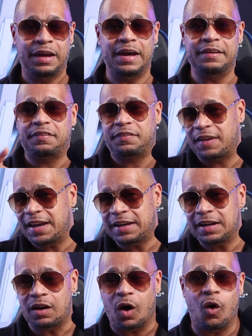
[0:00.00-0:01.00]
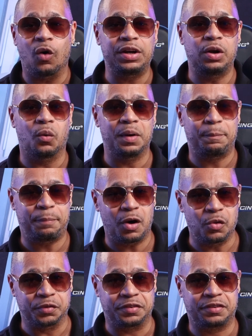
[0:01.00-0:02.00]
is syncing audio in
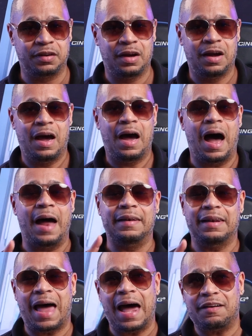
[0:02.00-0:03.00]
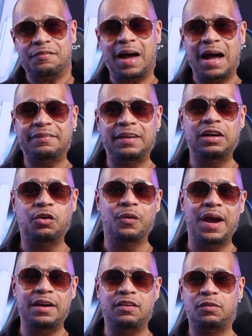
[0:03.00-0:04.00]
post. A lot of content
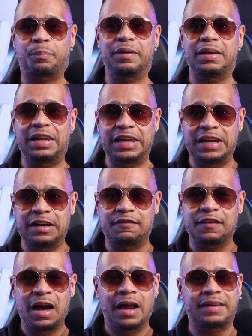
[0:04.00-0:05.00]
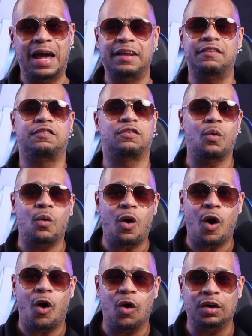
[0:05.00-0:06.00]
creators believe that it's so
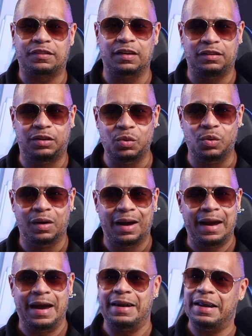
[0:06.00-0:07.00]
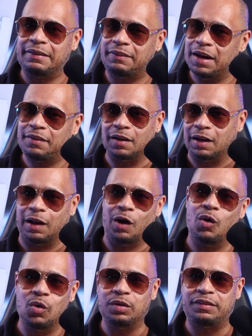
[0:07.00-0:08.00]
hard to do and it takes a
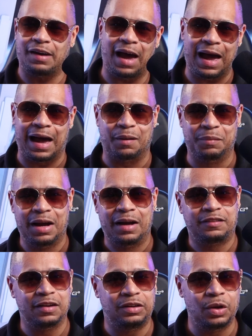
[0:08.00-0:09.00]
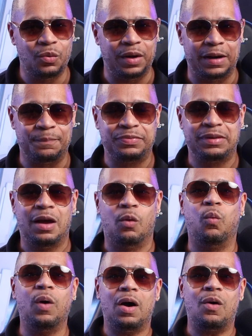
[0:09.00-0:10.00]
long time to do it.
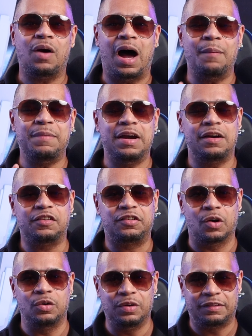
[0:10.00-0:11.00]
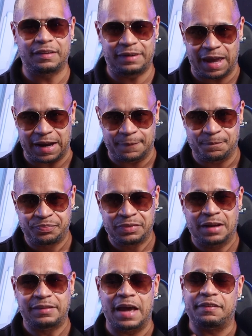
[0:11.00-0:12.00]
Well, I'm here to show you today
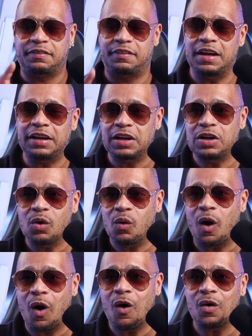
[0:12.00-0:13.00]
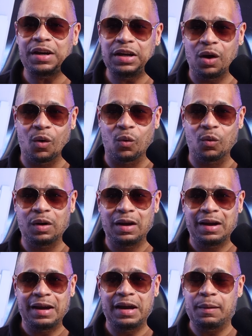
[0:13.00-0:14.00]
that syncing your audio
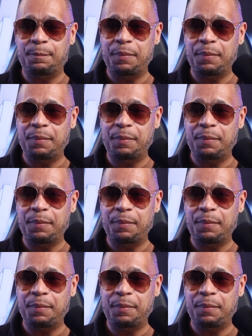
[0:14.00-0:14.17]
in